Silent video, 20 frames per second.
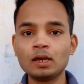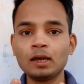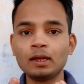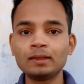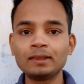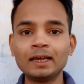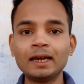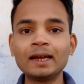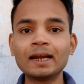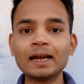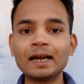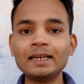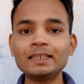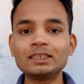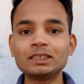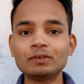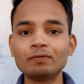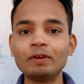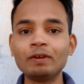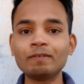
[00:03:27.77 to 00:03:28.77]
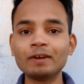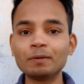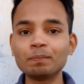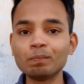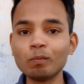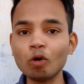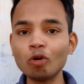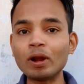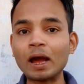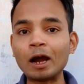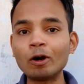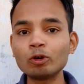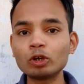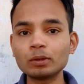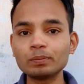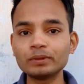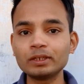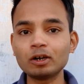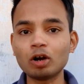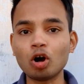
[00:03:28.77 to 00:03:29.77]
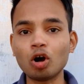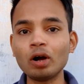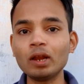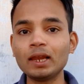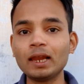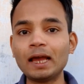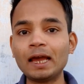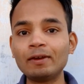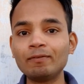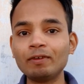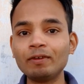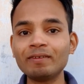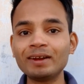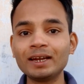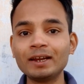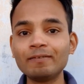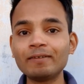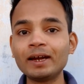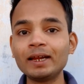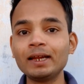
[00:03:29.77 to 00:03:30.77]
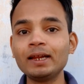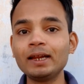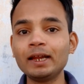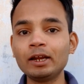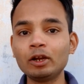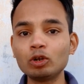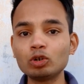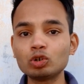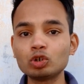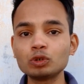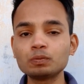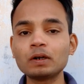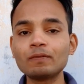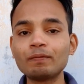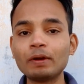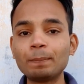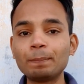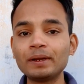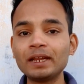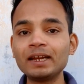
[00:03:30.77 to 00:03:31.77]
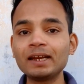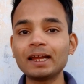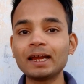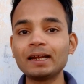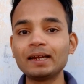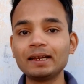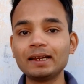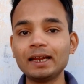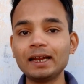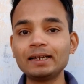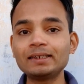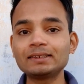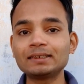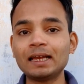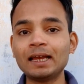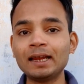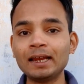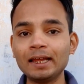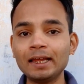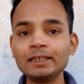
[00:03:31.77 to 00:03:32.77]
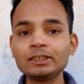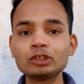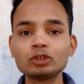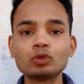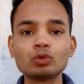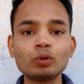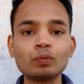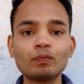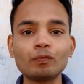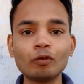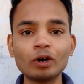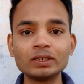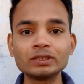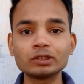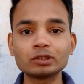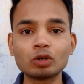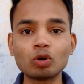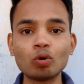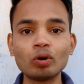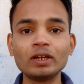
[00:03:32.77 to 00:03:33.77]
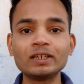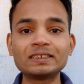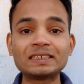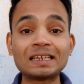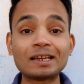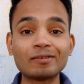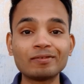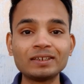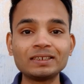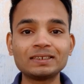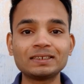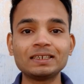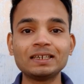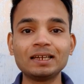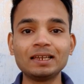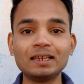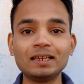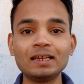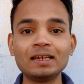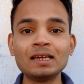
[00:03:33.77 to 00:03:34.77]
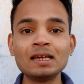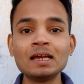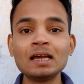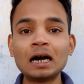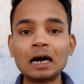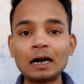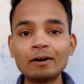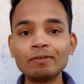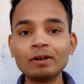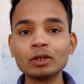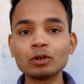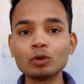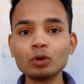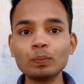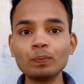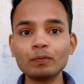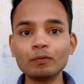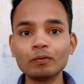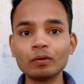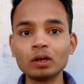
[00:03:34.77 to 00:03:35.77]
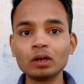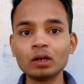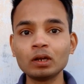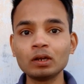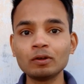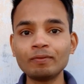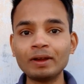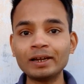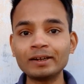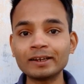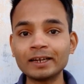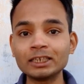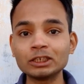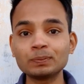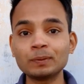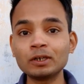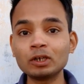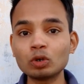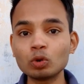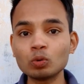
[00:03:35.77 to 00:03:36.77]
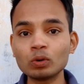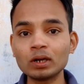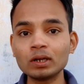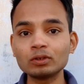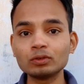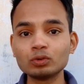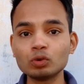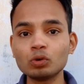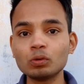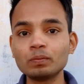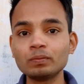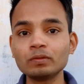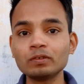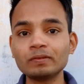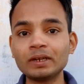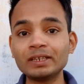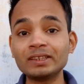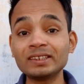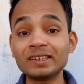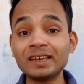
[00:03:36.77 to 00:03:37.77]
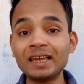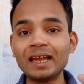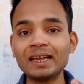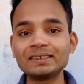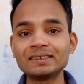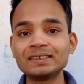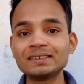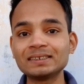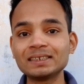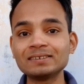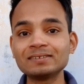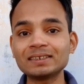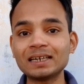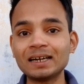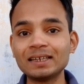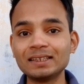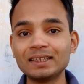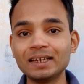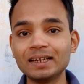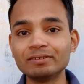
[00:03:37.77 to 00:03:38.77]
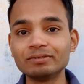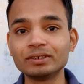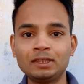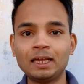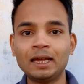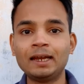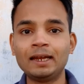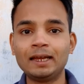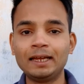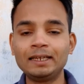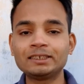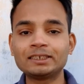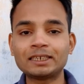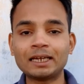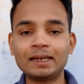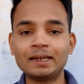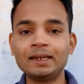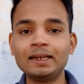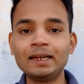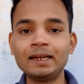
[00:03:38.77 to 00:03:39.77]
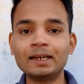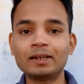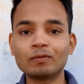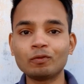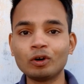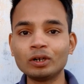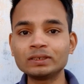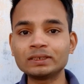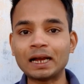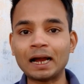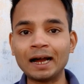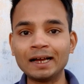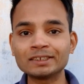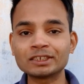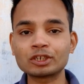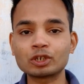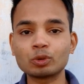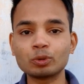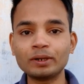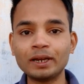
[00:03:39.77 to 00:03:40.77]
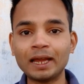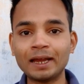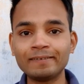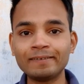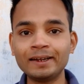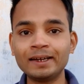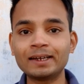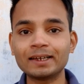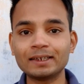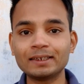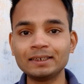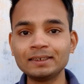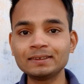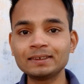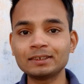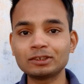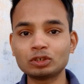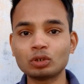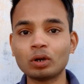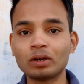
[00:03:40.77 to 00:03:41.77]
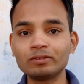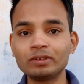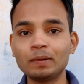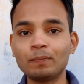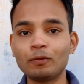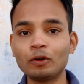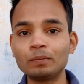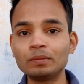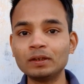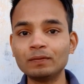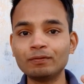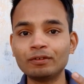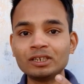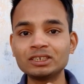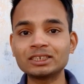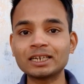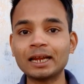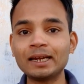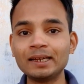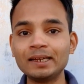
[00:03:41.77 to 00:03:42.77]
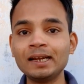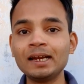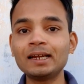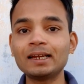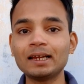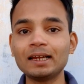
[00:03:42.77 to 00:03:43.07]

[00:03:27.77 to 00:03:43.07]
Then guys, we were moved out of the hall and we were divided into group of 15 candidates, and each group was called sequentially. Our group were transferred to a room where 3 assessors are there. Then each candidate was asked to narrate his story from the first candidate